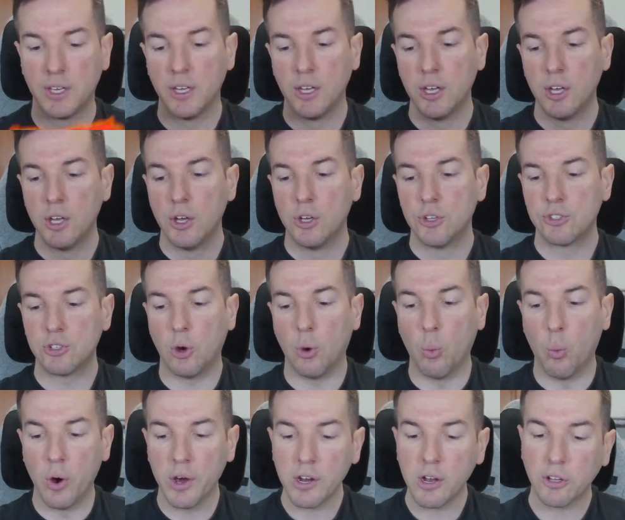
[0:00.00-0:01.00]
So
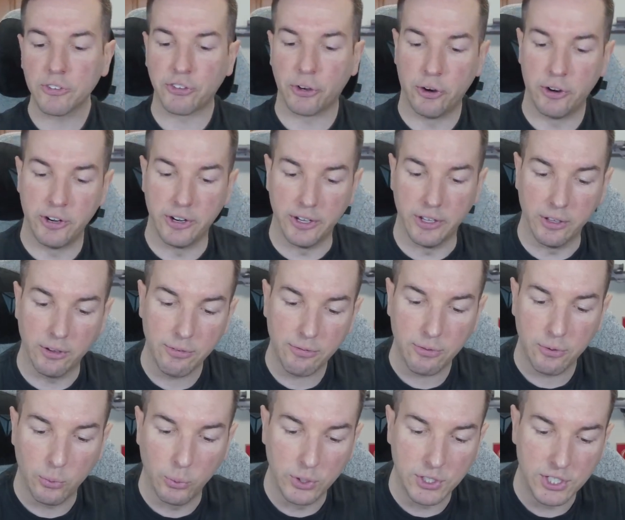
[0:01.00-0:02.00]
one alternative,
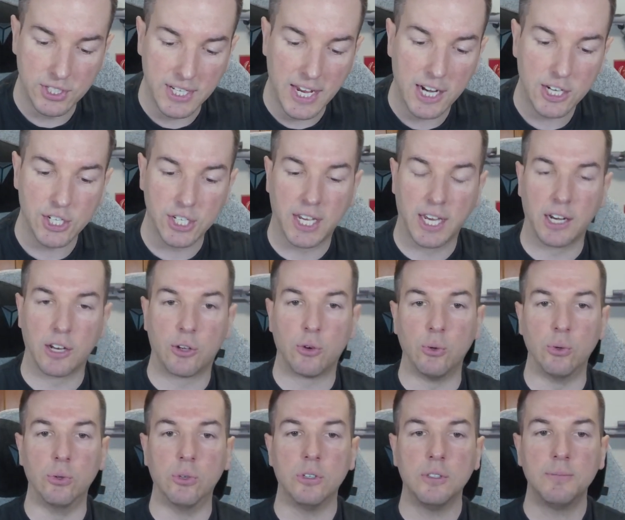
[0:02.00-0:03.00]
which is actually kind of
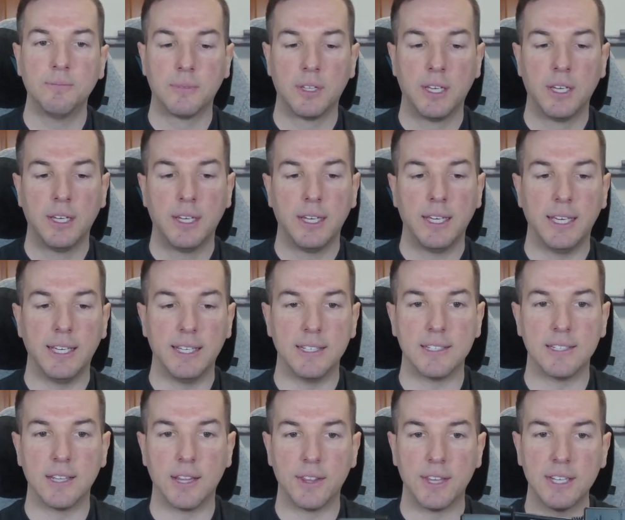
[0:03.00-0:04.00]
cool, is
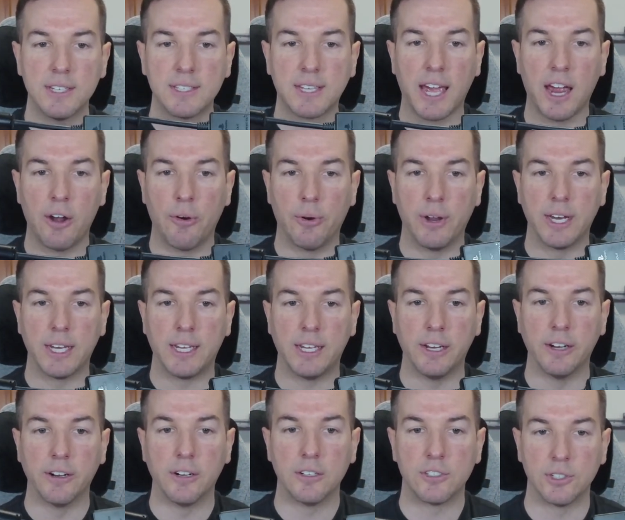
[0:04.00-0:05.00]
this guy right here.
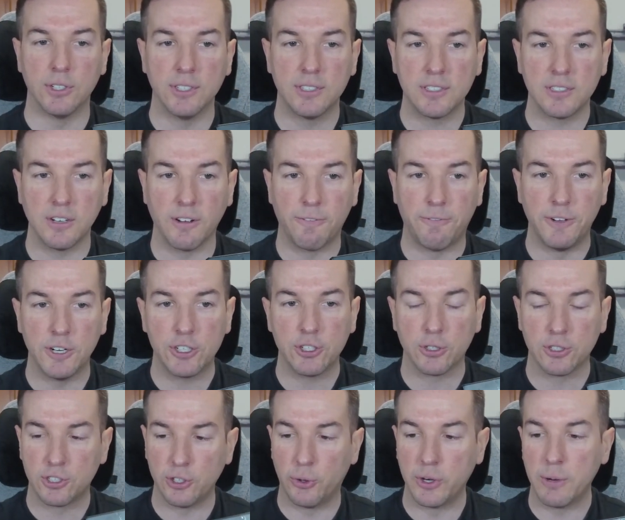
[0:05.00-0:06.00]
So this is an official
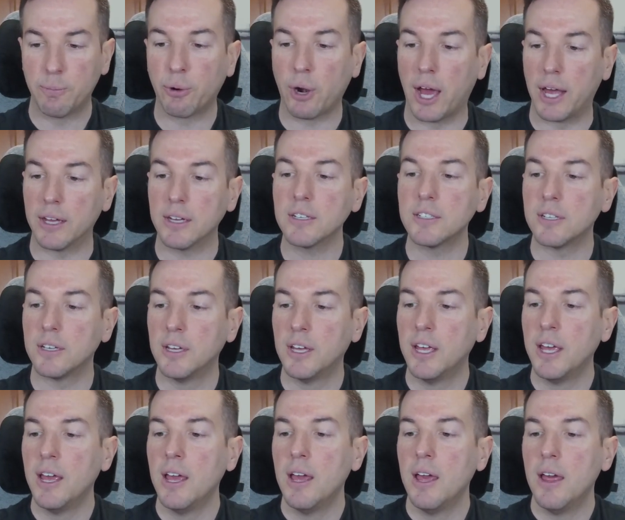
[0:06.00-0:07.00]
Sony product.
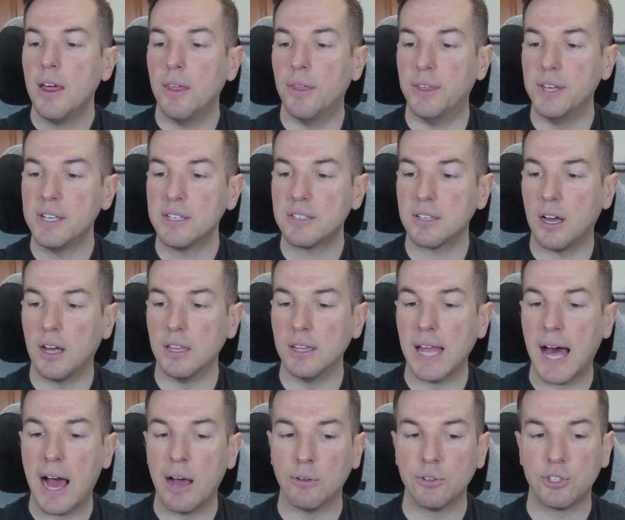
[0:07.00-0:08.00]
This
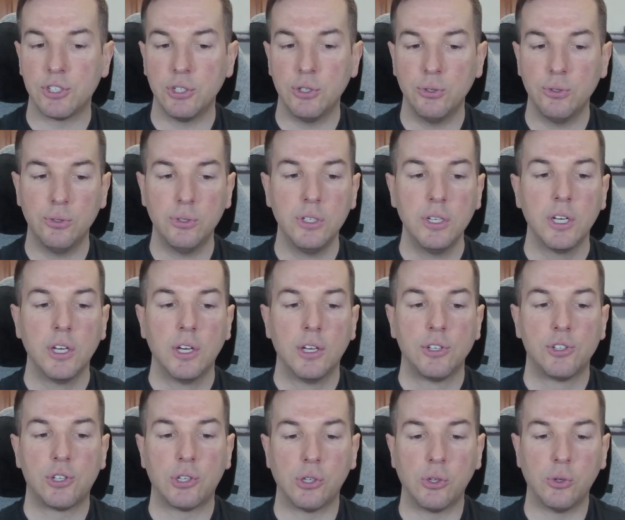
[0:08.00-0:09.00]
allows you
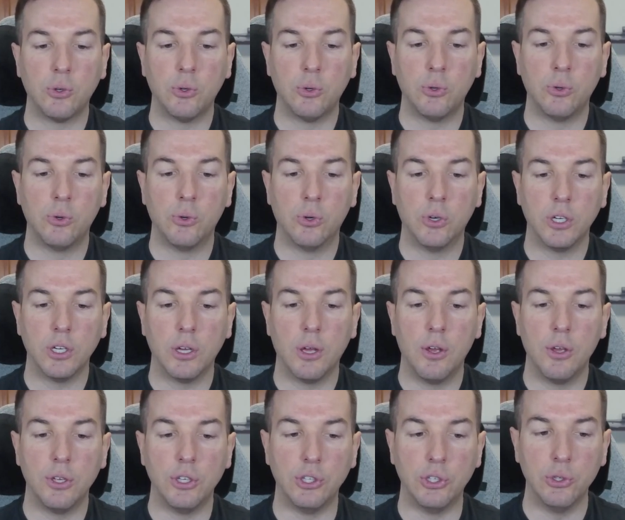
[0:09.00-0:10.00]
to
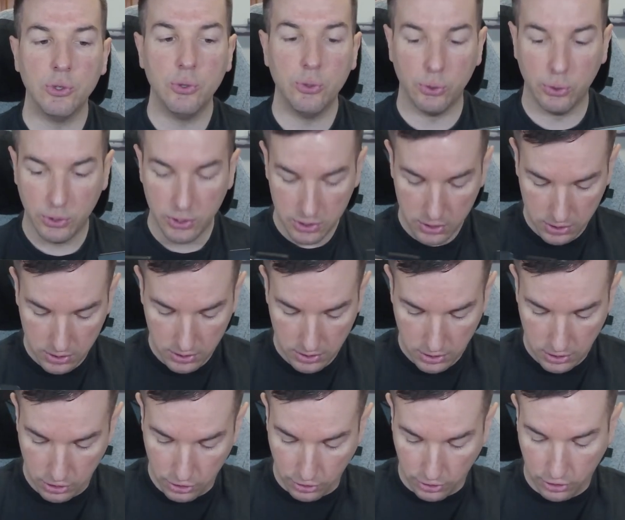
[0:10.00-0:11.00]
use
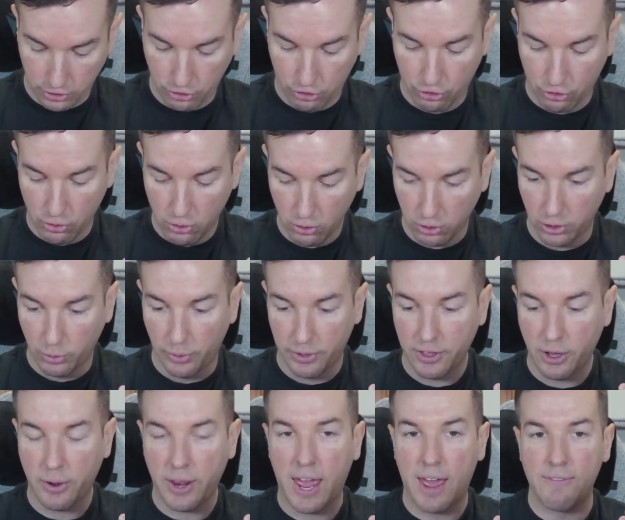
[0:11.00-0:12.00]
your controller without
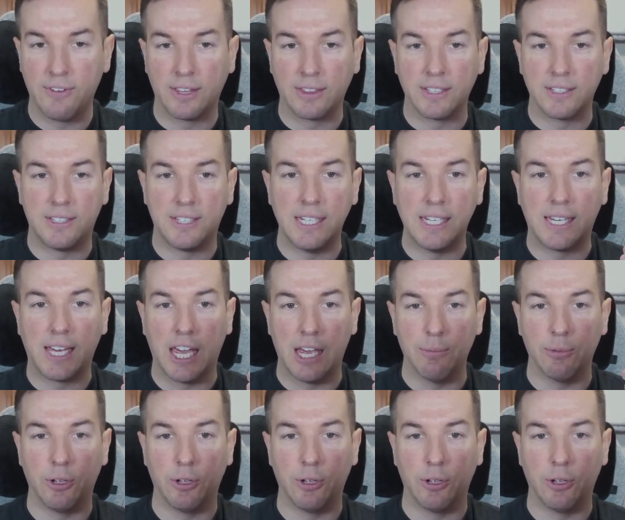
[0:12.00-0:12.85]
having the T cable.